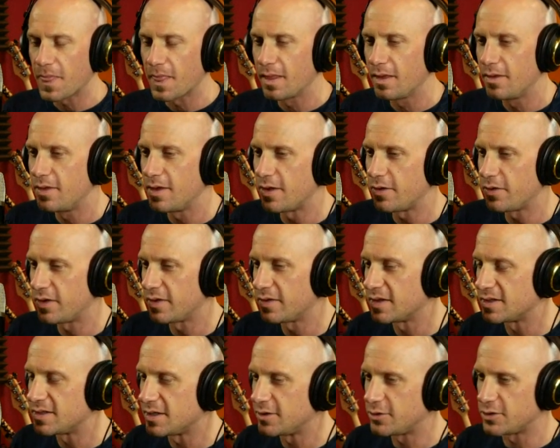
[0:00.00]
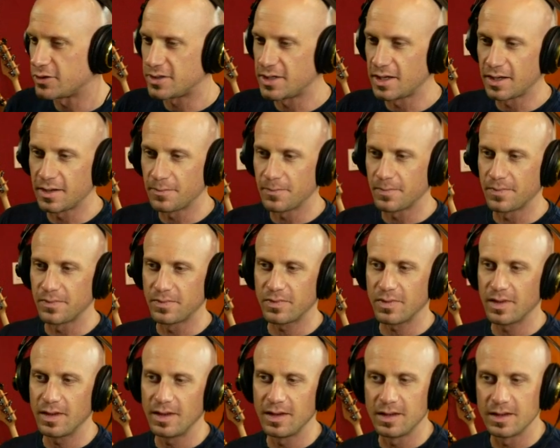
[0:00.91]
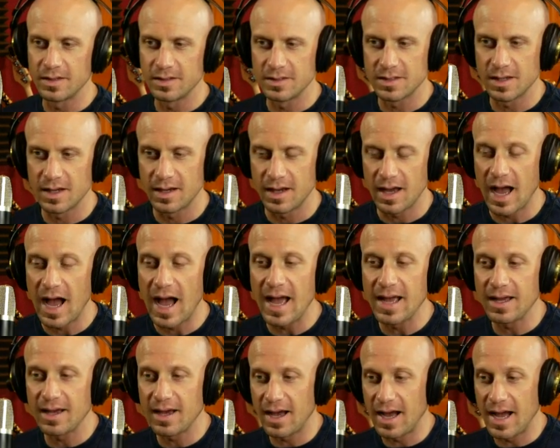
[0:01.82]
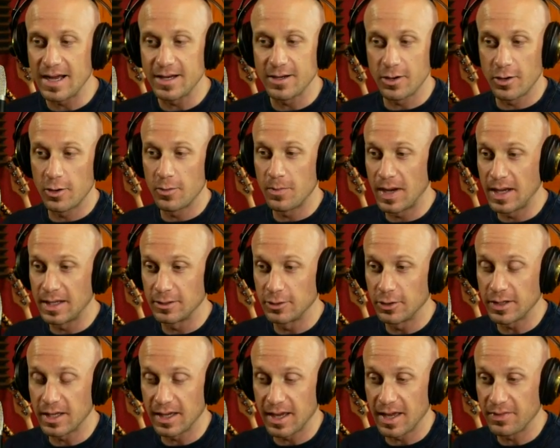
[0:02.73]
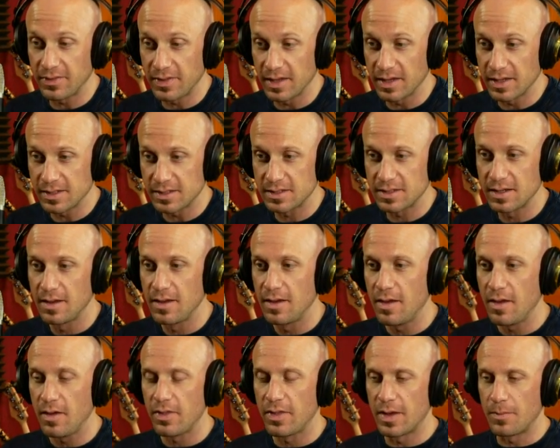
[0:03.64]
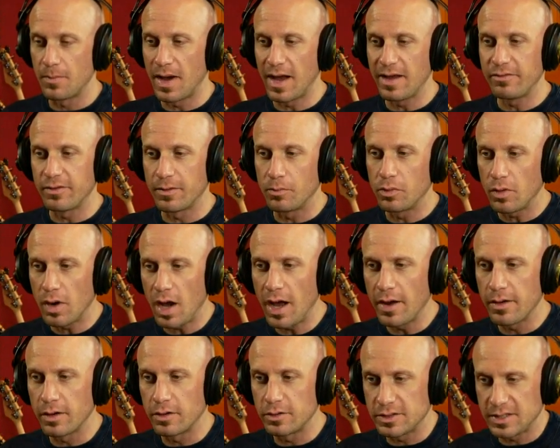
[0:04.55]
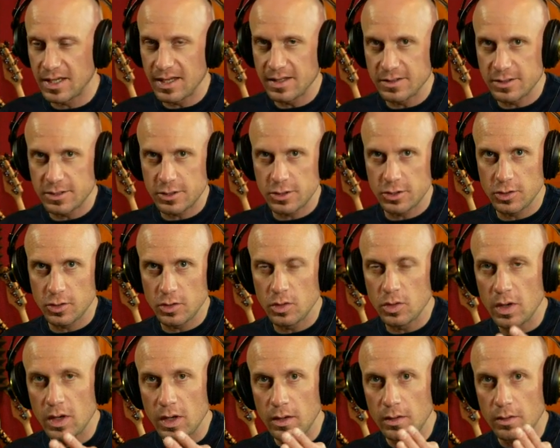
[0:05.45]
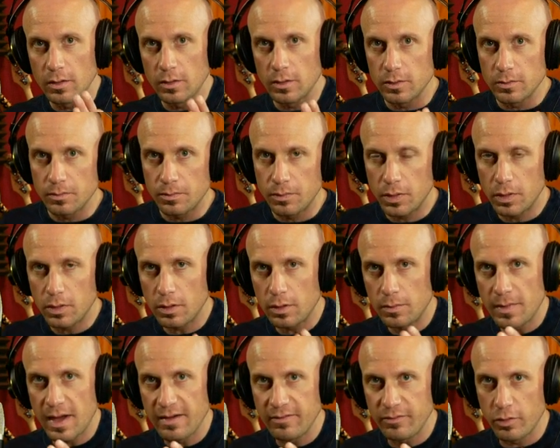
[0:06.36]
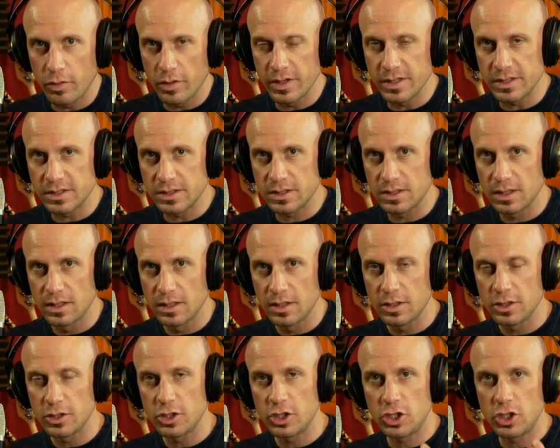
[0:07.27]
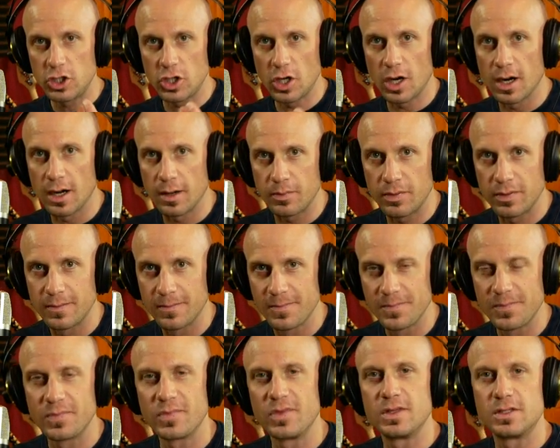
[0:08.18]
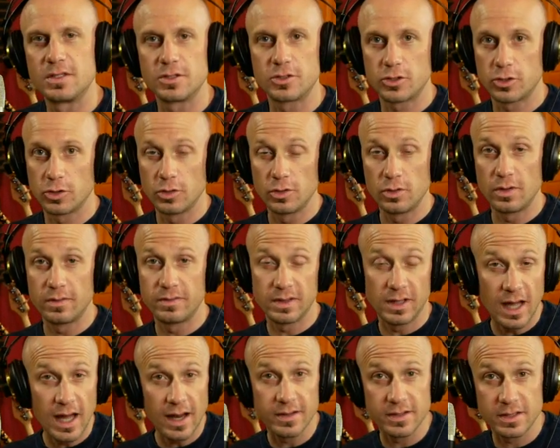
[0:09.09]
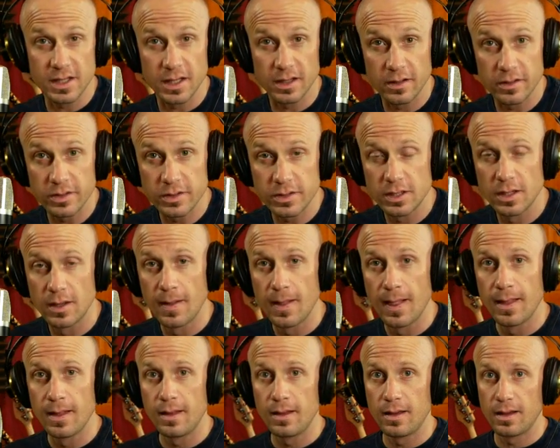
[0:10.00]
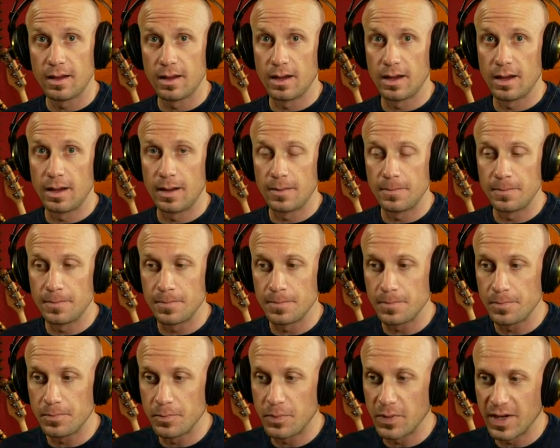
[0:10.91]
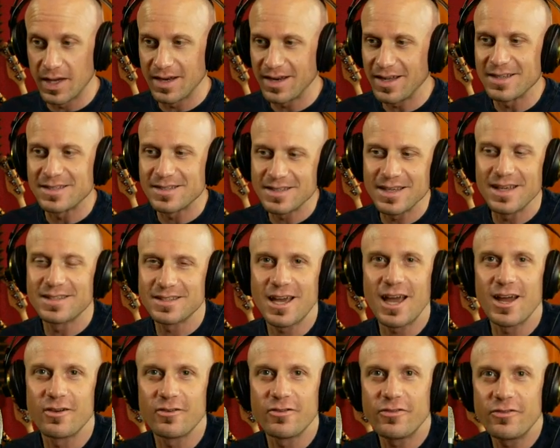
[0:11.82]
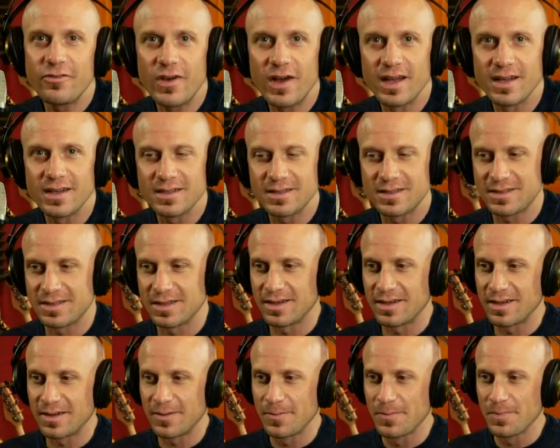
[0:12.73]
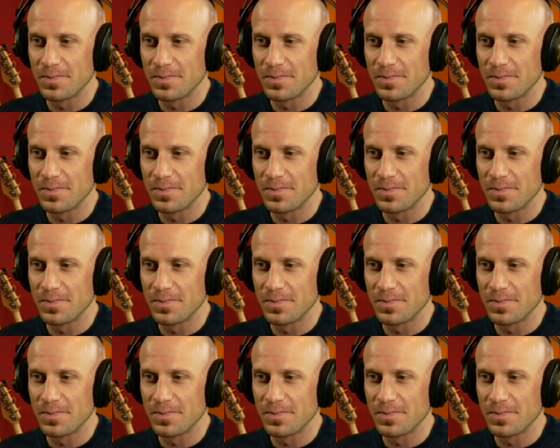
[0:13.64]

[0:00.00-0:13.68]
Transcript: The other thing that's interesting is I know by looking at this that my vibrato tends to pull my voice sharp. This is true of a lot of singers, but it's kind of fun to